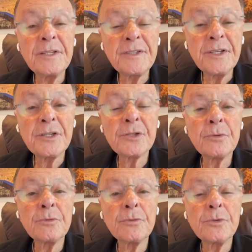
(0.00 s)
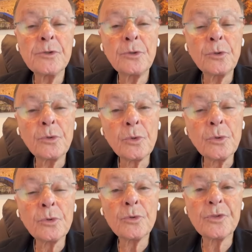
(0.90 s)
desire Him
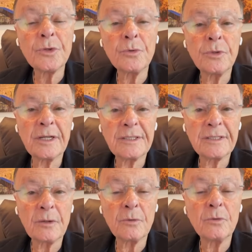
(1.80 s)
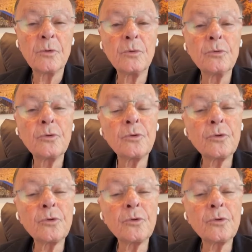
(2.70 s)
with all of their heart,